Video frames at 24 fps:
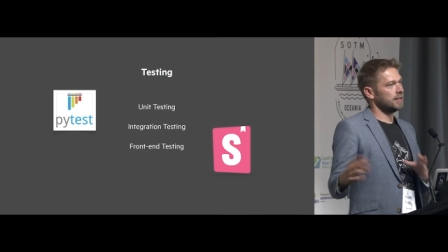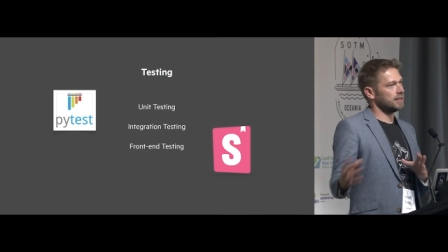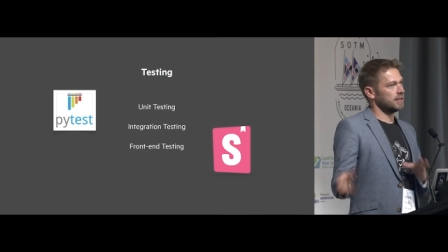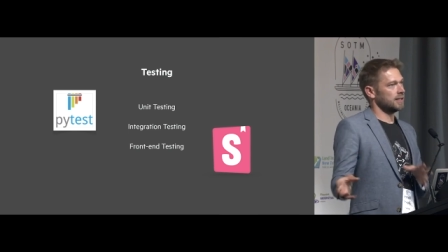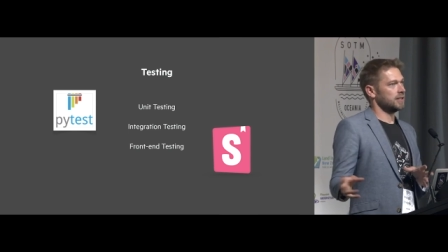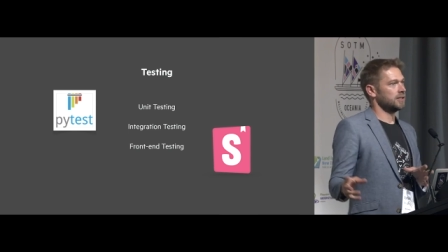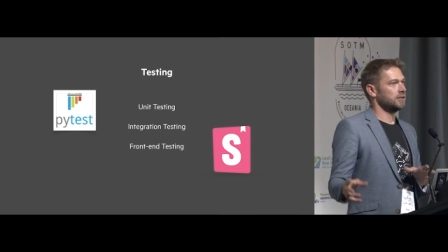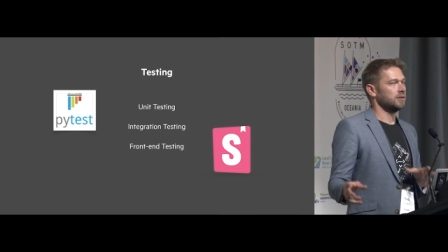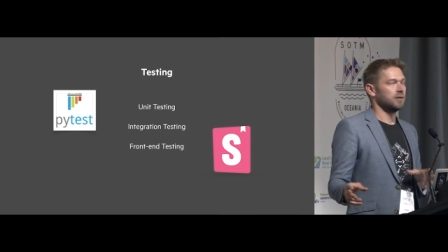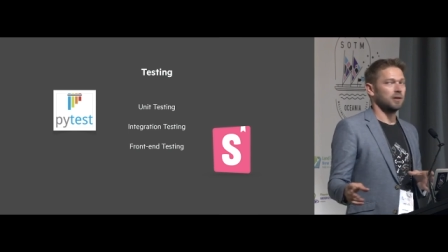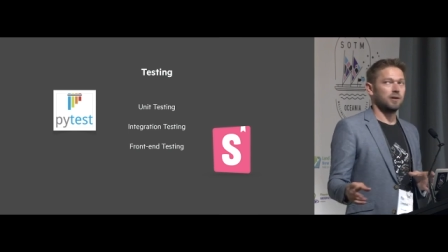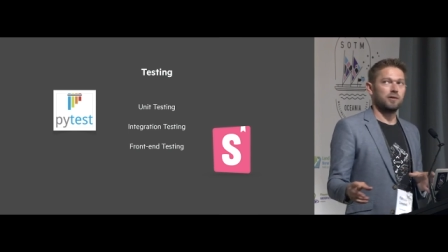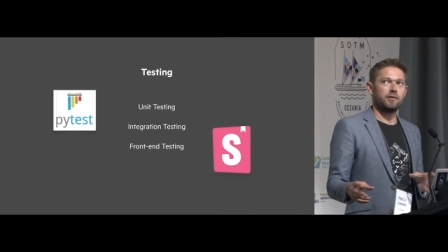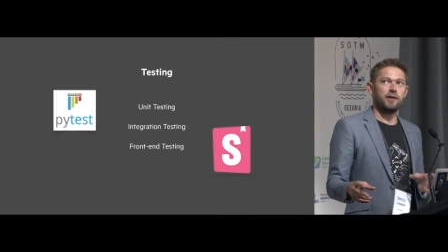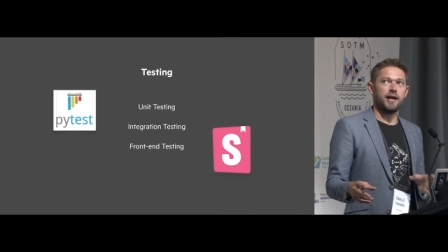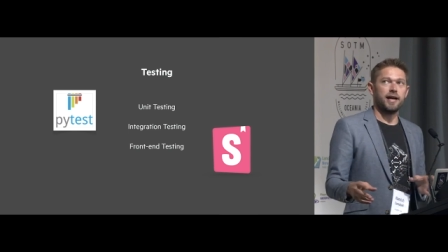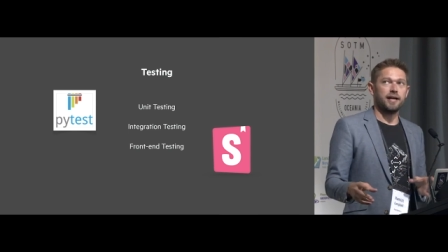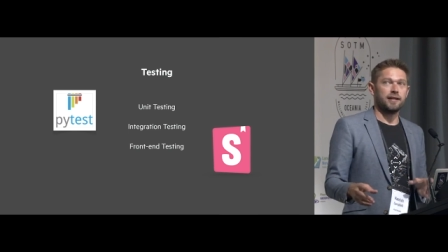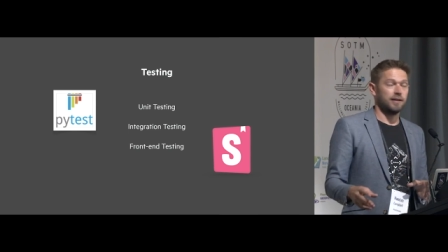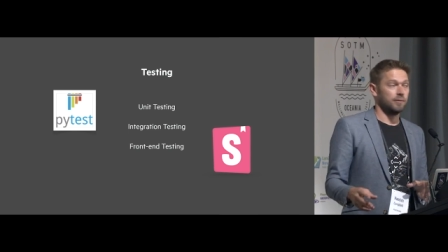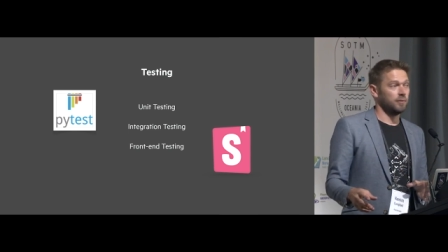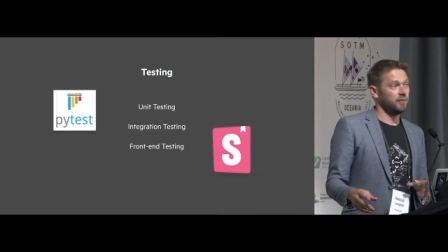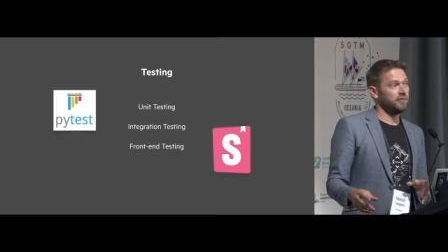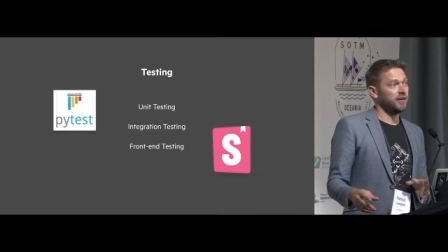Is it still
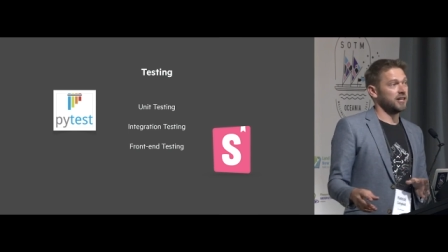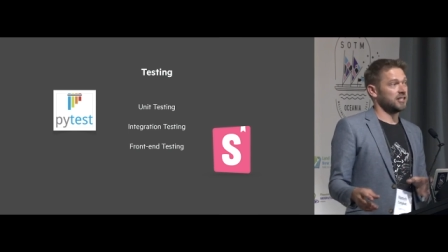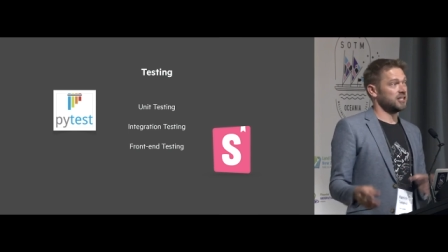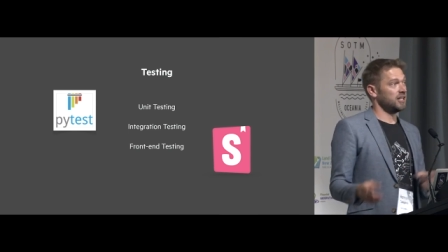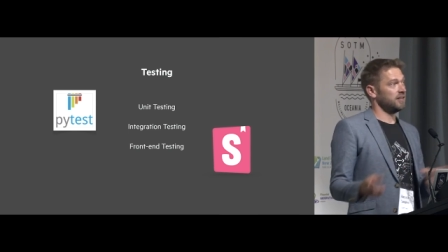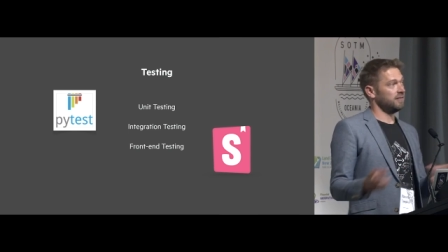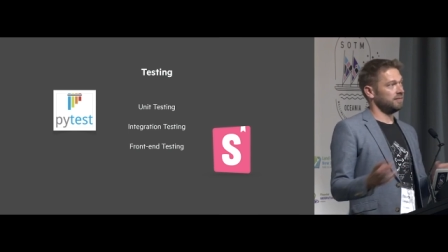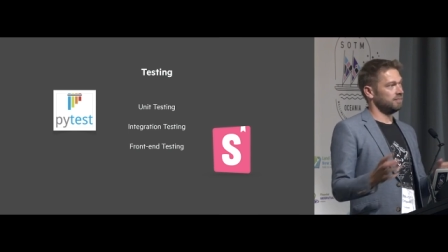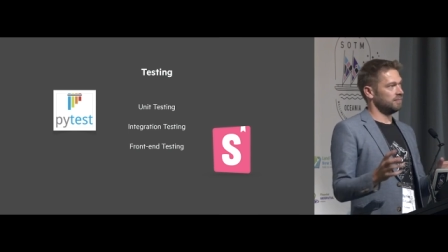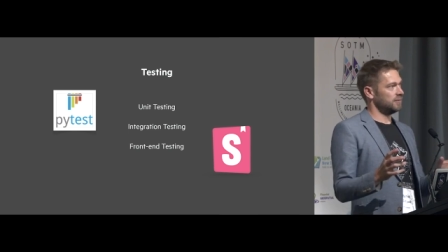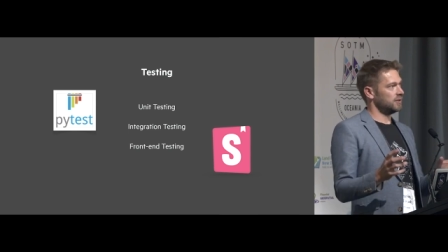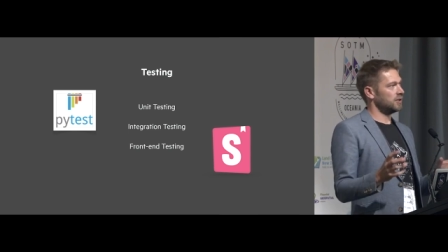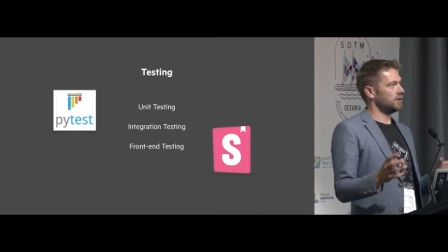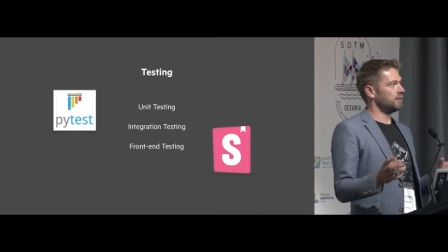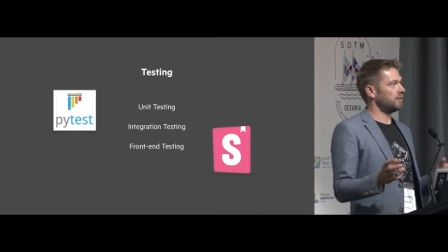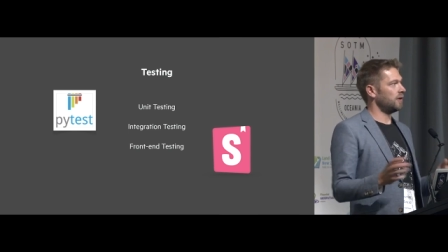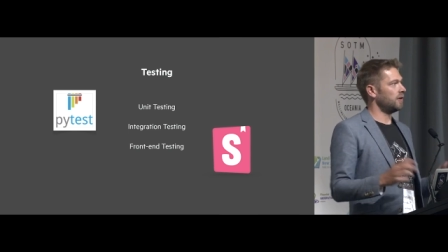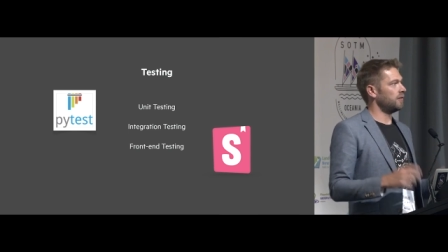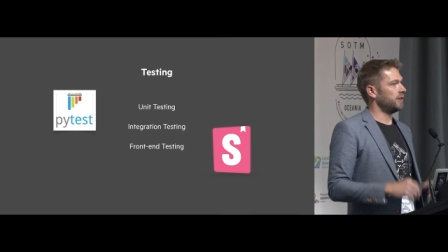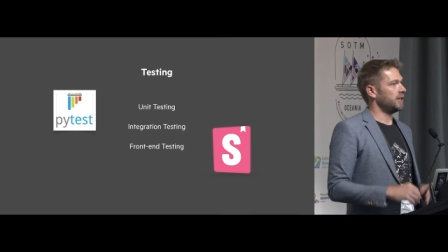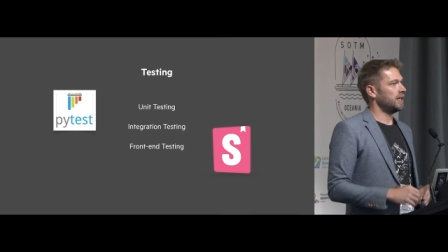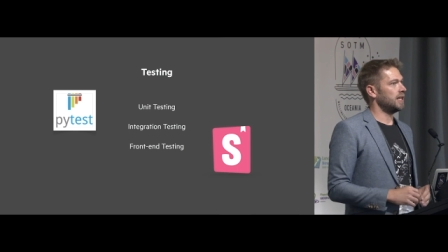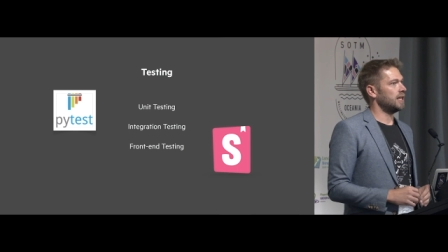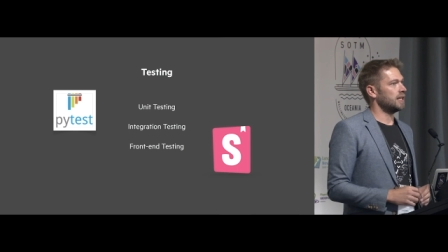correct? And we've actually sort of
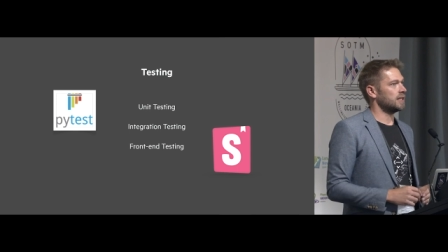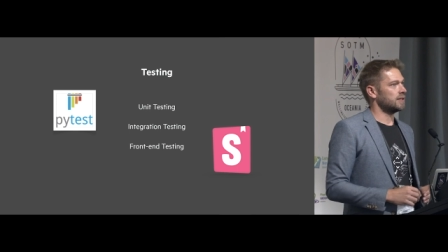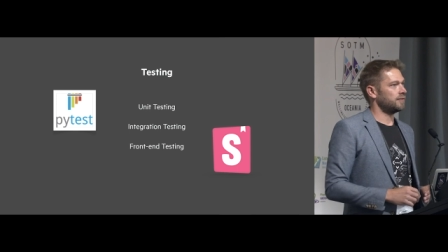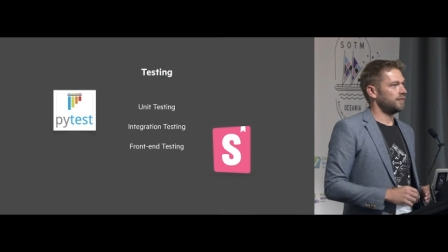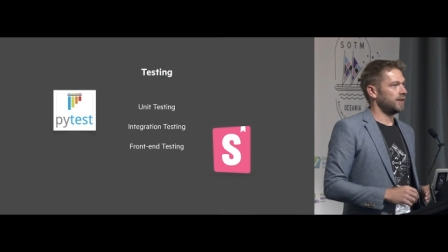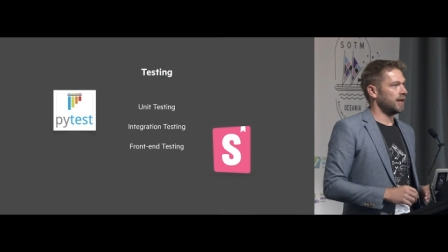over the years